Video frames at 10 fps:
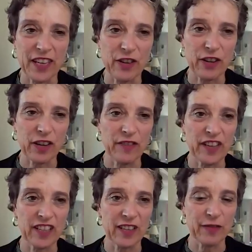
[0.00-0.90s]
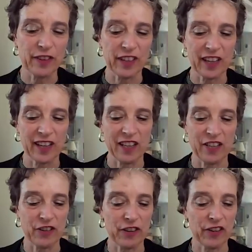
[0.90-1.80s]
you could have done differently in
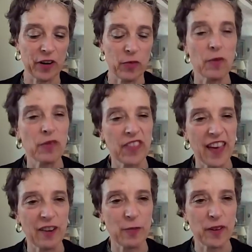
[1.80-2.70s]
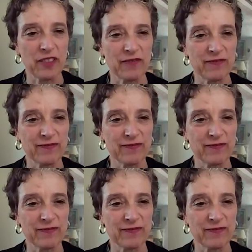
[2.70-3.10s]
your career, what would that have been?